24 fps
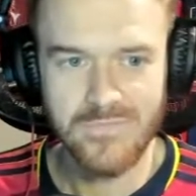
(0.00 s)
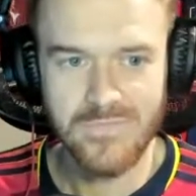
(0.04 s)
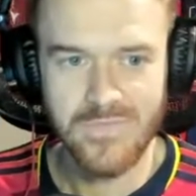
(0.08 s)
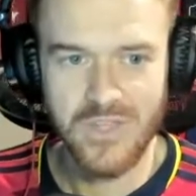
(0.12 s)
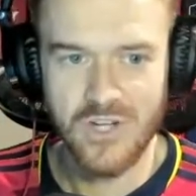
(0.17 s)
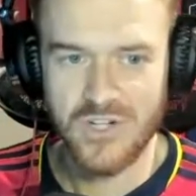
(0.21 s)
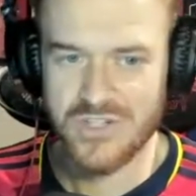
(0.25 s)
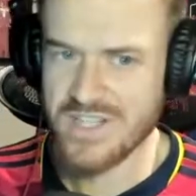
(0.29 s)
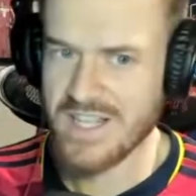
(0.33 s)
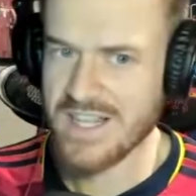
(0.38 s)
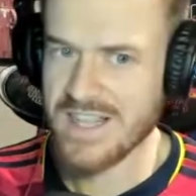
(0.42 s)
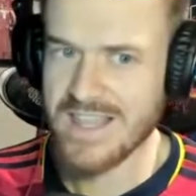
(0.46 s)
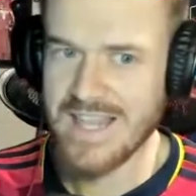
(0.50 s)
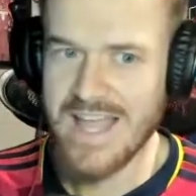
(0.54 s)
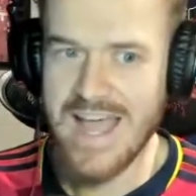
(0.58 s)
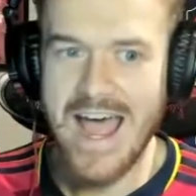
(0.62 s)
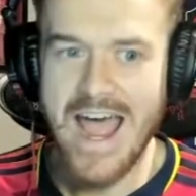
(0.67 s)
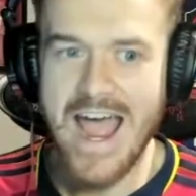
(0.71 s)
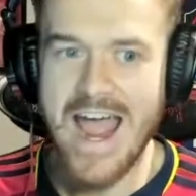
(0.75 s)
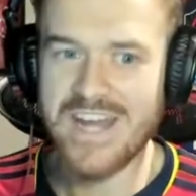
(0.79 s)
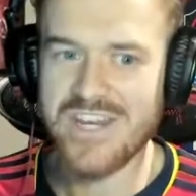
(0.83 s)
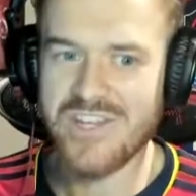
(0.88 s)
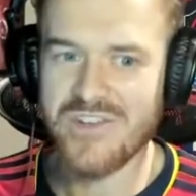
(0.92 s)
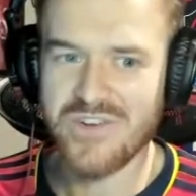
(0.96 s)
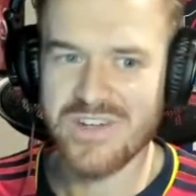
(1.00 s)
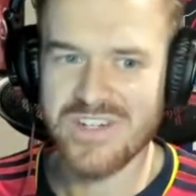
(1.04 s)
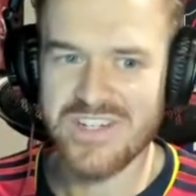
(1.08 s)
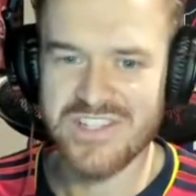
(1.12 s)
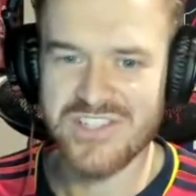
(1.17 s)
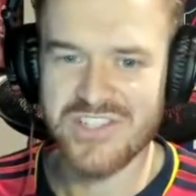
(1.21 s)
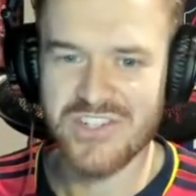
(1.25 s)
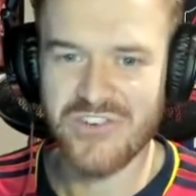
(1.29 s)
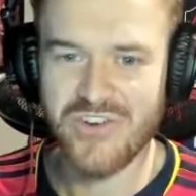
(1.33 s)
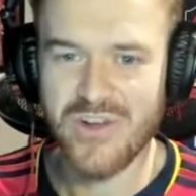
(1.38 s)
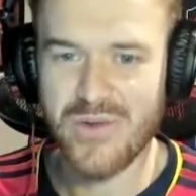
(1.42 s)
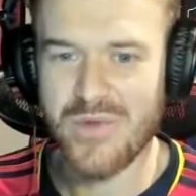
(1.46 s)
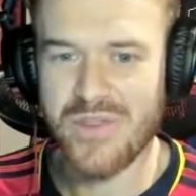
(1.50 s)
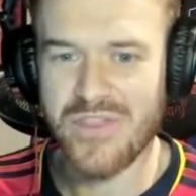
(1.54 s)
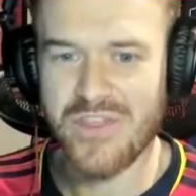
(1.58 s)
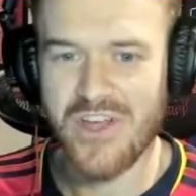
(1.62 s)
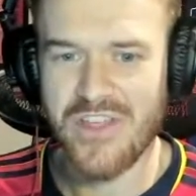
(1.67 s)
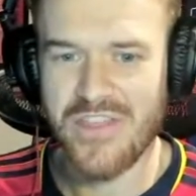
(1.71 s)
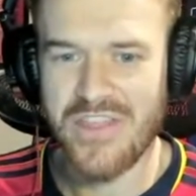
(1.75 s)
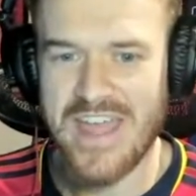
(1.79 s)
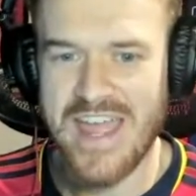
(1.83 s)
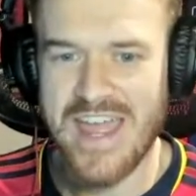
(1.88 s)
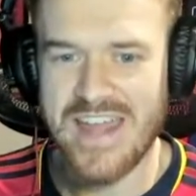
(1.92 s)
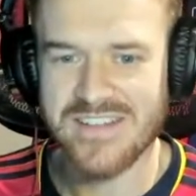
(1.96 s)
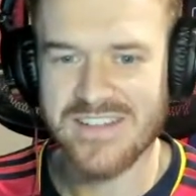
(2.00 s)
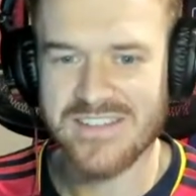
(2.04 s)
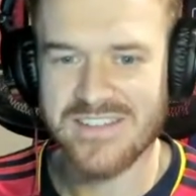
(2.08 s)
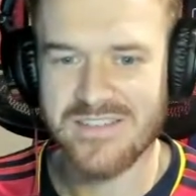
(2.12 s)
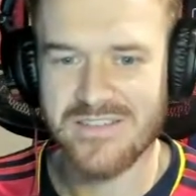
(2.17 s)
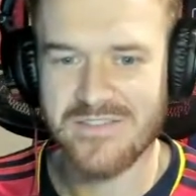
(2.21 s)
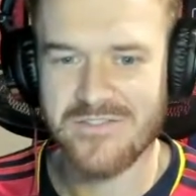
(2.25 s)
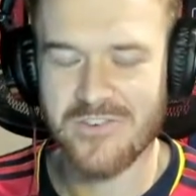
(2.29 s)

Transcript: There's a lot you can disagree with on that.